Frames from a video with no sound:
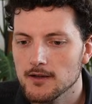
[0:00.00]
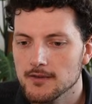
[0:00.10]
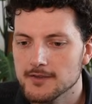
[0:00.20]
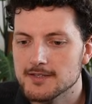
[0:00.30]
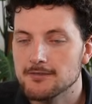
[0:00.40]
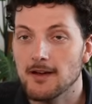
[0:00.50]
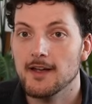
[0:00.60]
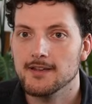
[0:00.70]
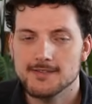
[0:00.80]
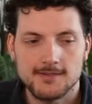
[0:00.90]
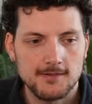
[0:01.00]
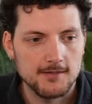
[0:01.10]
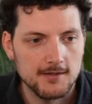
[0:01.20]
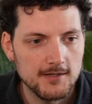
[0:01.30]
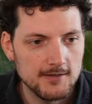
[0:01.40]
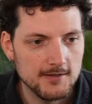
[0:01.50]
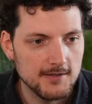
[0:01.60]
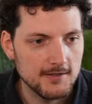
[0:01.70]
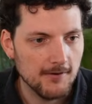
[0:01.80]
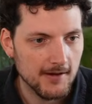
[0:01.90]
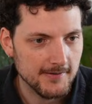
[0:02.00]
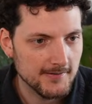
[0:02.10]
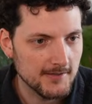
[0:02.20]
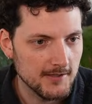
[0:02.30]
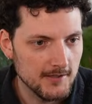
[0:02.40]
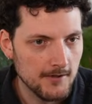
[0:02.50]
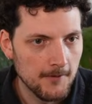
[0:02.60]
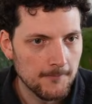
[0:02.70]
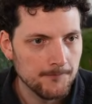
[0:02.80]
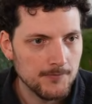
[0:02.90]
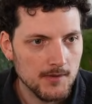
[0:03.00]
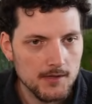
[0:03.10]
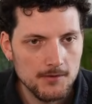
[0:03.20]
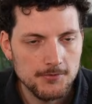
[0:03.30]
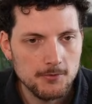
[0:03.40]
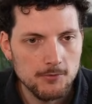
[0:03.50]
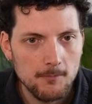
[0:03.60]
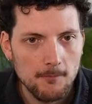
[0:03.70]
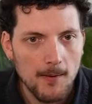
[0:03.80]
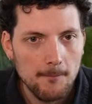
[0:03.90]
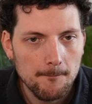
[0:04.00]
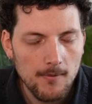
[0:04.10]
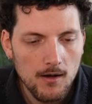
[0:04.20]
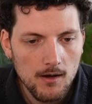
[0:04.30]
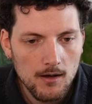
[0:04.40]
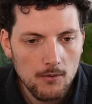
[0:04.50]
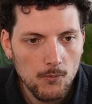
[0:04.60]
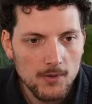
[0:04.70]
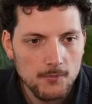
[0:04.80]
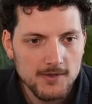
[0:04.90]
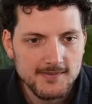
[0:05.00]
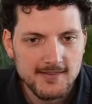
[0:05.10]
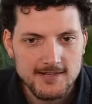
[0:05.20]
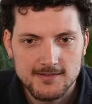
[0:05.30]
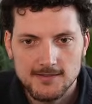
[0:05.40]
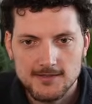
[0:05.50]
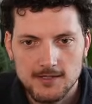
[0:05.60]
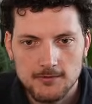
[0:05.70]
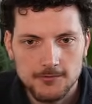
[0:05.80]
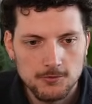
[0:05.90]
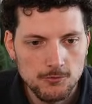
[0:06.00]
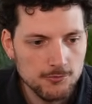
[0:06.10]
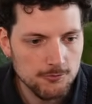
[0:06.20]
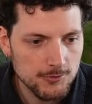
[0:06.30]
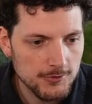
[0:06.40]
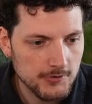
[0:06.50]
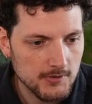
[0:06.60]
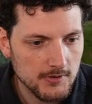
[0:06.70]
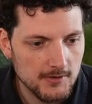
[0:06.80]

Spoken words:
the device, the device key. If you remember when we set the DFU rules in